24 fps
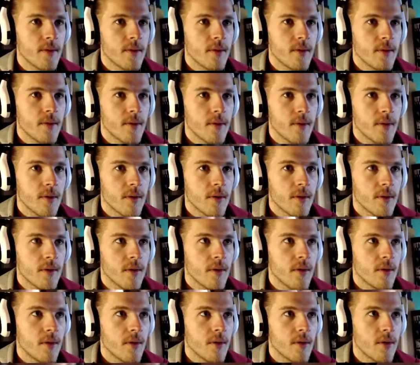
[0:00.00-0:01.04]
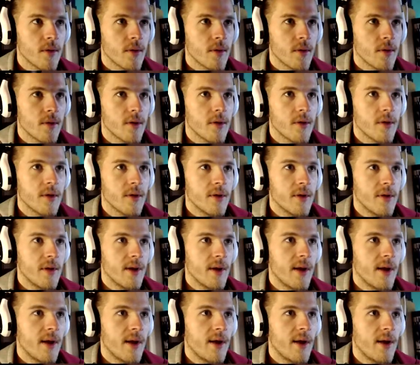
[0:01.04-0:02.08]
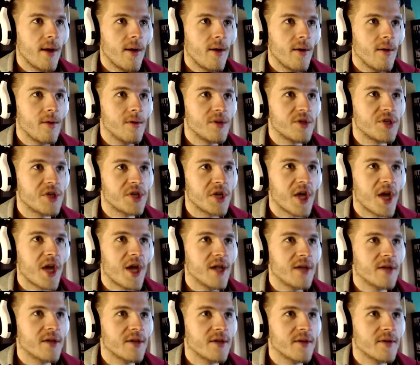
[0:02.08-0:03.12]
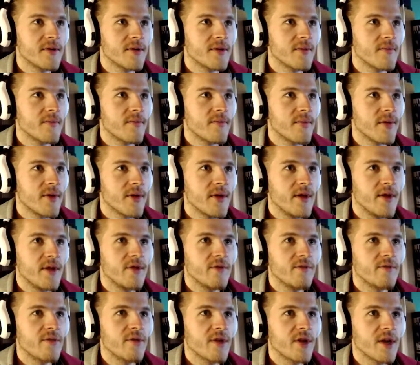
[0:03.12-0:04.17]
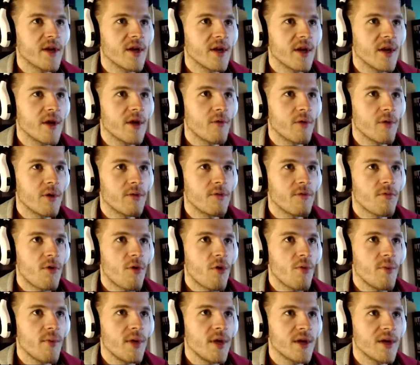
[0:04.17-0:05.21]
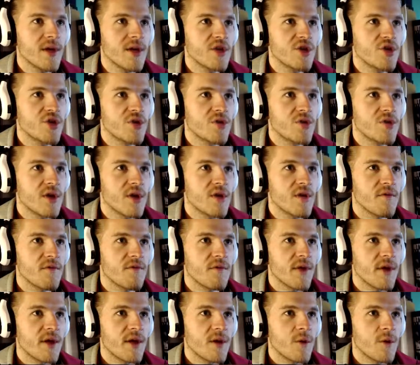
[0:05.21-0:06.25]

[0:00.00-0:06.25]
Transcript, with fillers: Hello, Lucius. Hello, Jed. He's working here with raw I should try to find a